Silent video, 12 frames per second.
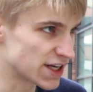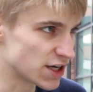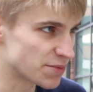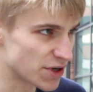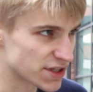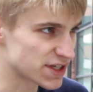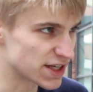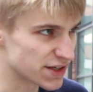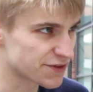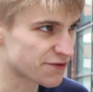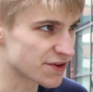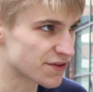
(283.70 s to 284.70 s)
the
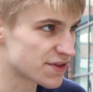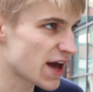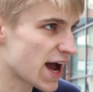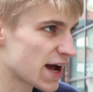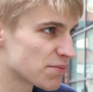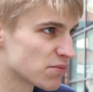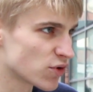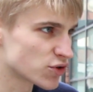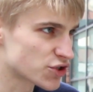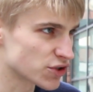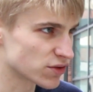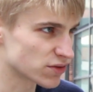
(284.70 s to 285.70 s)
syllabus is for
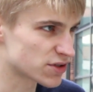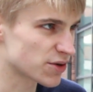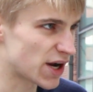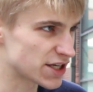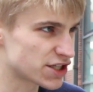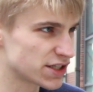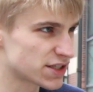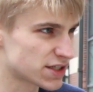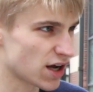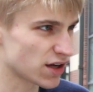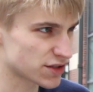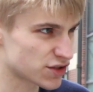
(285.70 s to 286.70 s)
that module to
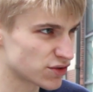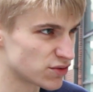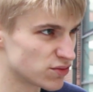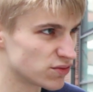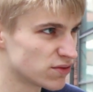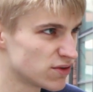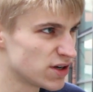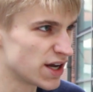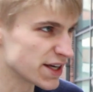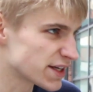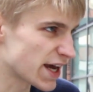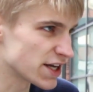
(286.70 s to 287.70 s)
actually start to
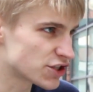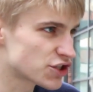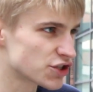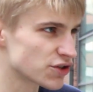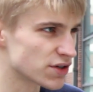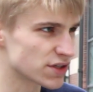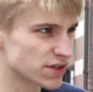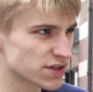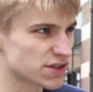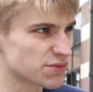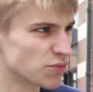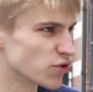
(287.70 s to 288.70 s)
engage
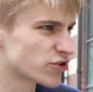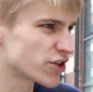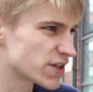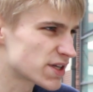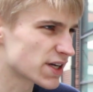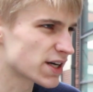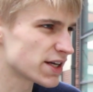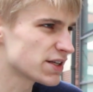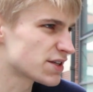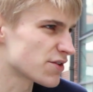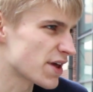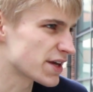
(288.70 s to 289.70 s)
students more
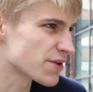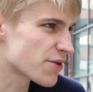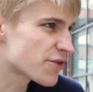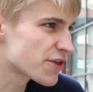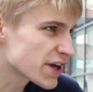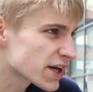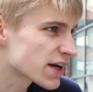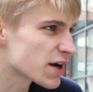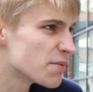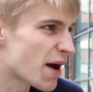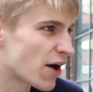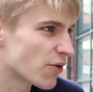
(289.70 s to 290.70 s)
critically, so they can
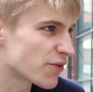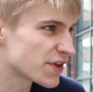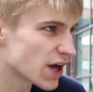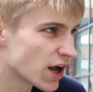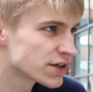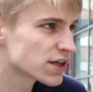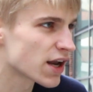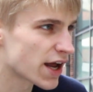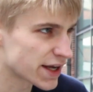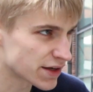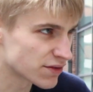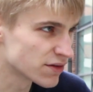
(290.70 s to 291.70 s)
think about the
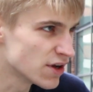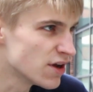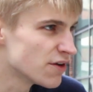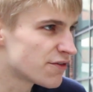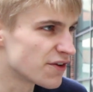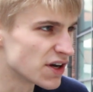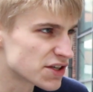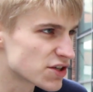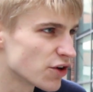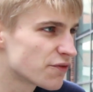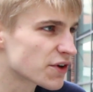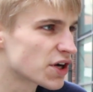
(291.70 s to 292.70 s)
underlying
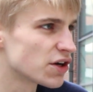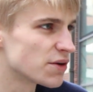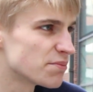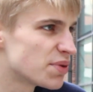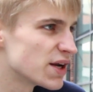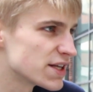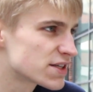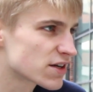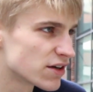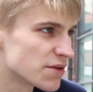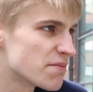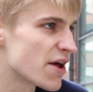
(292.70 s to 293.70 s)
philosophical and
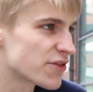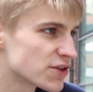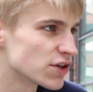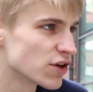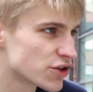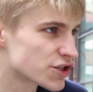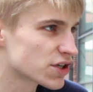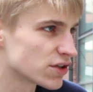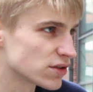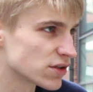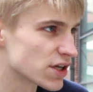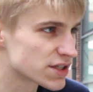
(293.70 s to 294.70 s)
political and
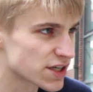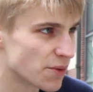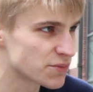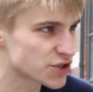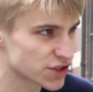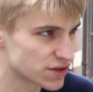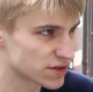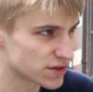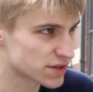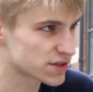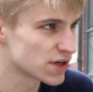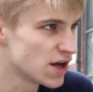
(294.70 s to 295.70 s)
methodological
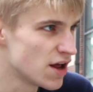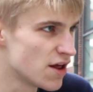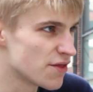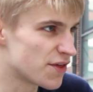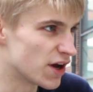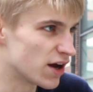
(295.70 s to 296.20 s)
assumptions